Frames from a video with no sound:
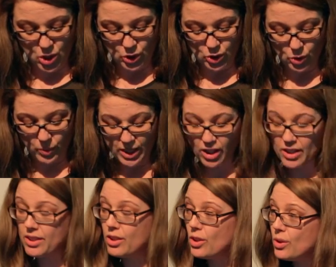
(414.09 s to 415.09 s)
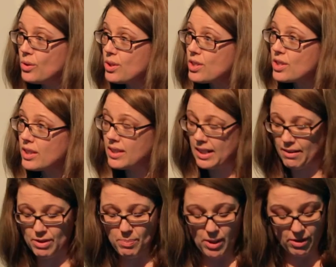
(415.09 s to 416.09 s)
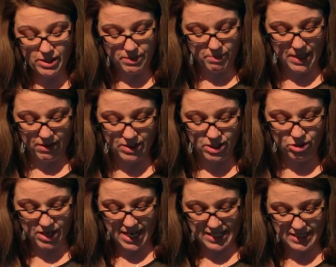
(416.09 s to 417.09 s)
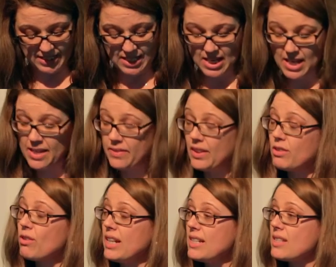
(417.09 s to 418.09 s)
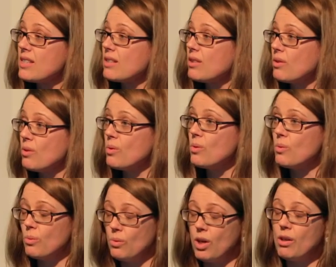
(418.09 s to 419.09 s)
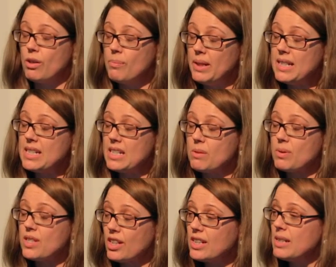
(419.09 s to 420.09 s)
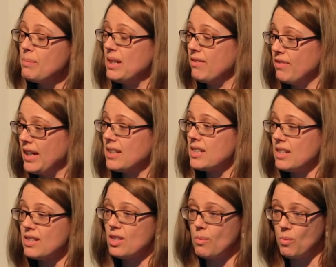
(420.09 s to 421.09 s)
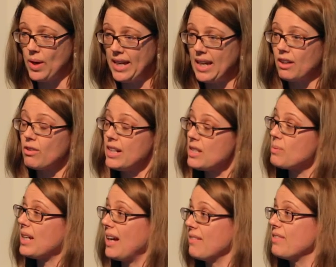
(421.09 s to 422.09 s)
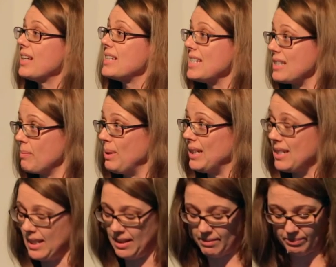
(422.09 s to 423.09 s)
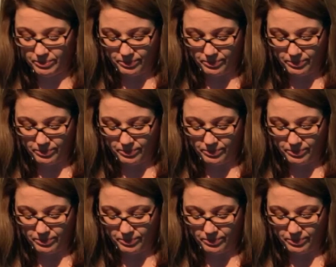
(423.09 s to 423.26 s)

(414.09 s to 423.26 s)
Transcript: So we heard the news that every parent dreads, that Grace, her abilities would certainly be affected in some way, and Grace would have a disability.